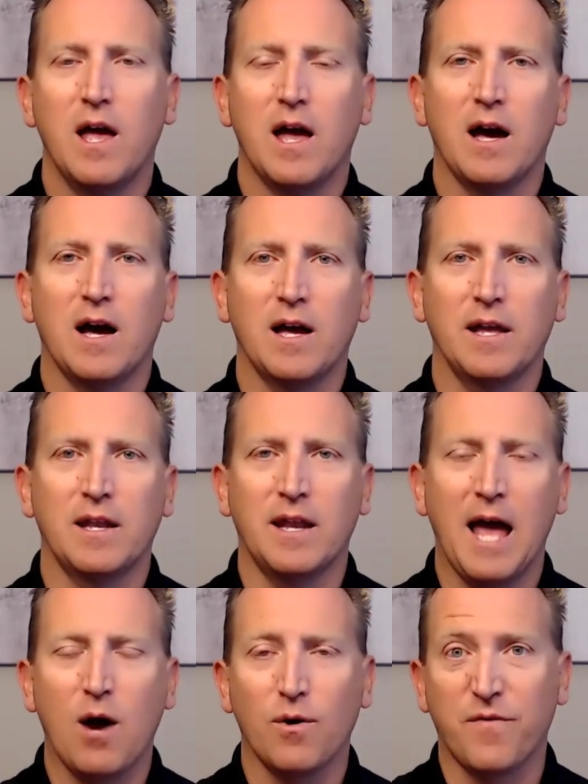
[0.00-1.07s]
and
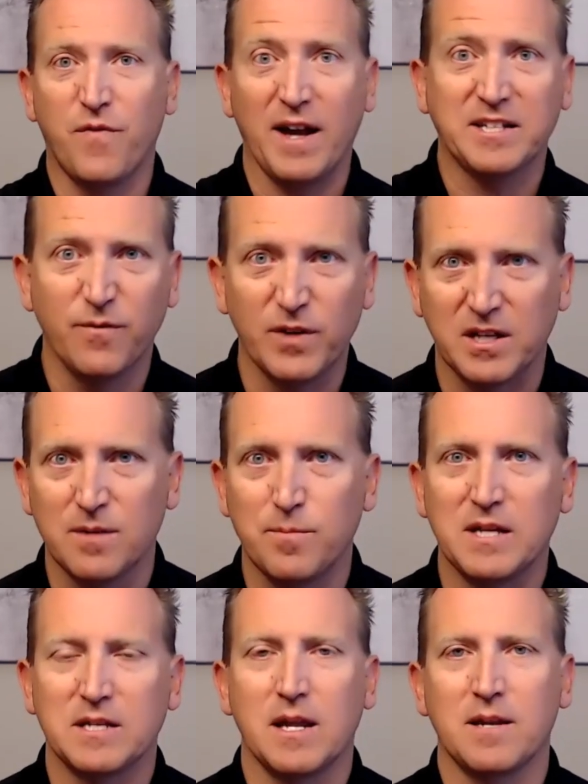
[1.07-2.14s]
how effective it can
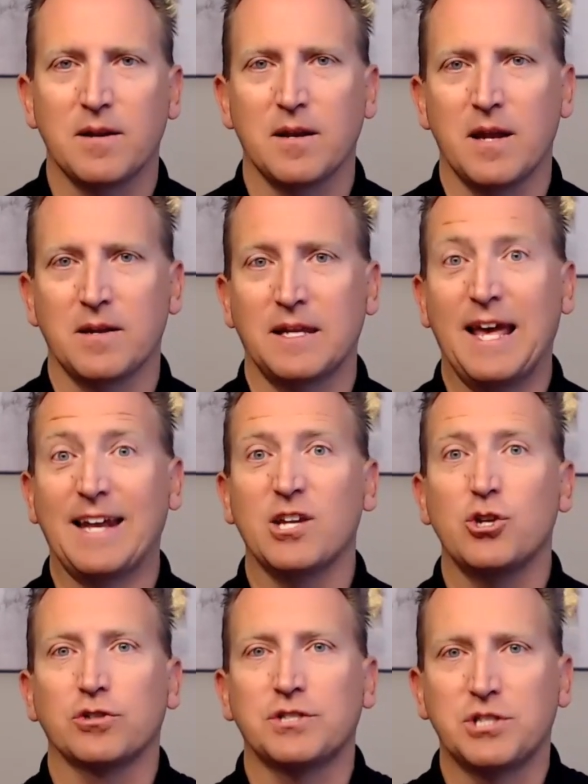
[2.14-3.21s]
be in getting
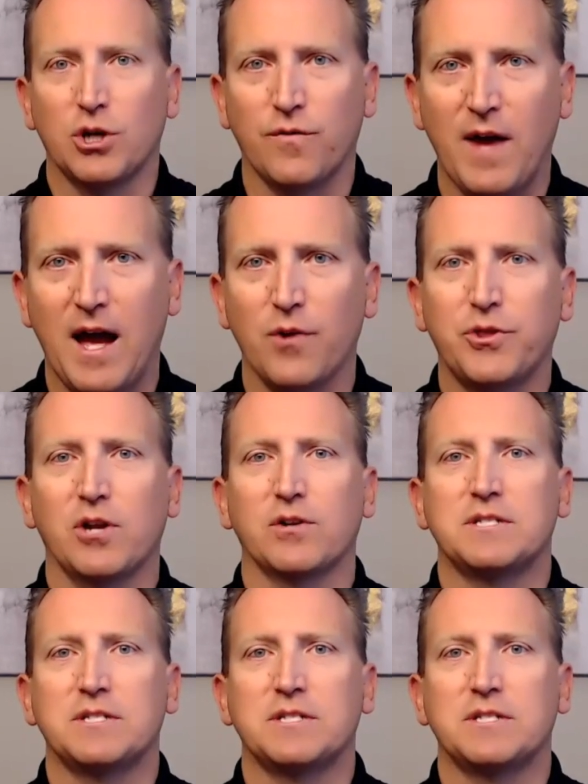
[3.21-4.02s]
yourself out there,